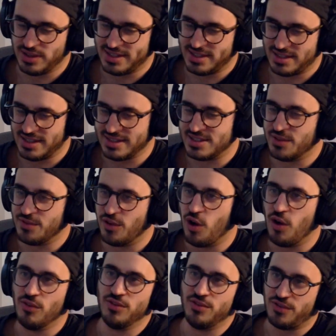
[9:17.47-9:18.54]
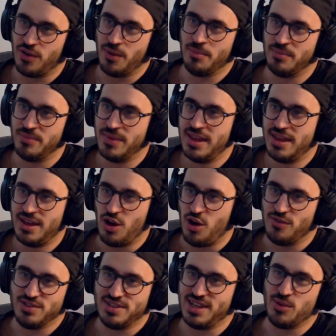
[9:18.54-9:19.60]
It's evolved from,
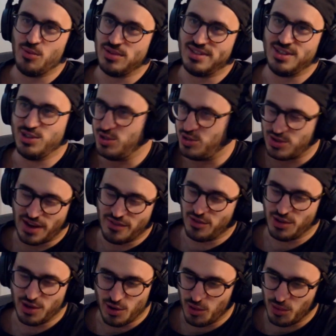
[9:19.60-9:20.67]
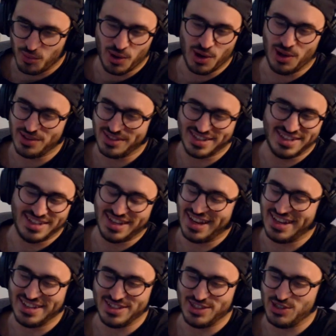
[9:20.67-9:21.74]
obviously I wanted to travel the whole world
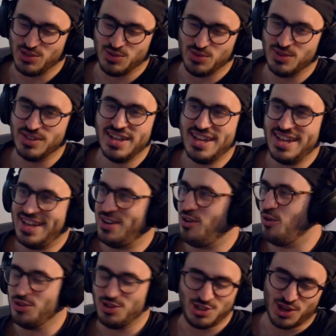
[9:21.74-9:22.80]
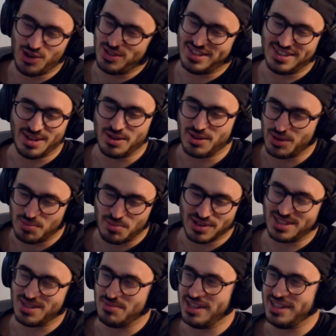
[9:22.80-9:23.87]
and do all the shows I could
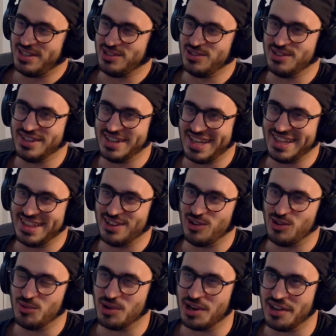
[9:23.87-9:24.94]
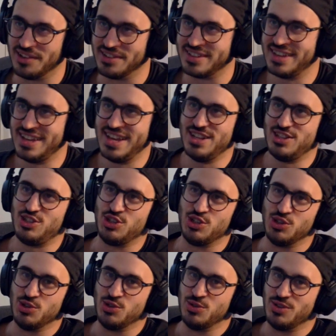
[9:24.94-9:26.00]
possibly do in the whole world,
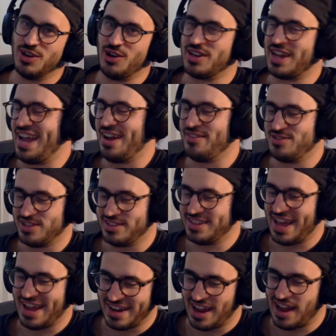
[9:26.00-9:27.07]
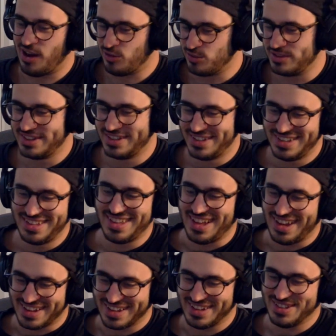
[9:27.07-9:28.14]
to, okay, I've done that now.
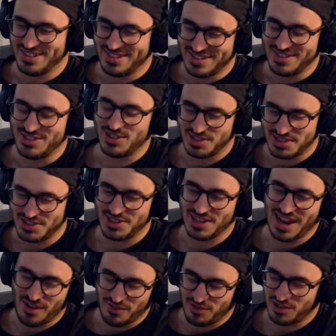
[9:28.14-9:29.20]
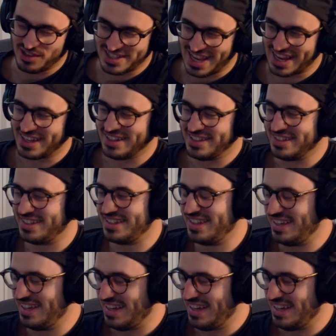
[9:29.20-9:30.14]
I can just chill out for a second.